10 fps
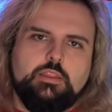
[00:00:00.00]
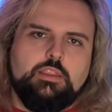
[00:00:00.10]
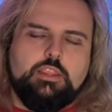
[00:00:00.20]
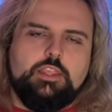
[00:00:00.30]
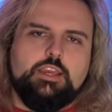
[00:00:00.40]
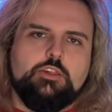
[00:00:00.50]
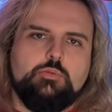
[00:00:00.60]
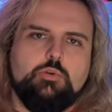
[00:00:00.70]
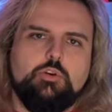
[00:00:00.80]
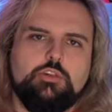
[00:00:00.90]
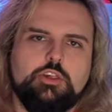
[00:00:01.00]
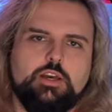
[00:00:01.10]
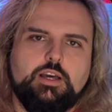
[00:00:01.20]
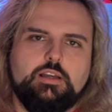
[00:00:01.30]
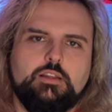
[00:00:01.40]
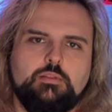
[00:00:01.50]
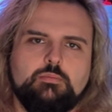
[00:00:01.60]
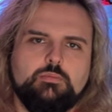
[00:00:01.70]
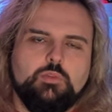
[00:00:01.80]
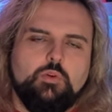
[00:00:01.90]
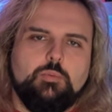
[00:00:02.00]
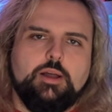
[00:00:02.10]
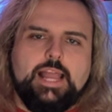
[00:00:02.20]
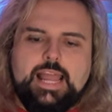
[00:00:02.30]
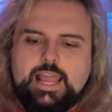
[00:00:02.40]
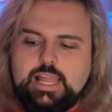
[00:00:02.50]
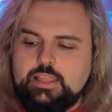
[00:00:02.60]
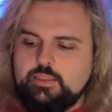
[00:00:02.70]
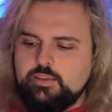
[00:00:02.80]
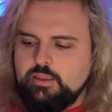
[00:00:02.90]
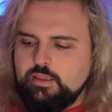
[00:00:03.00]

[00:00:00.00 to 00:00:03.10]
the dishwasher, or by hand.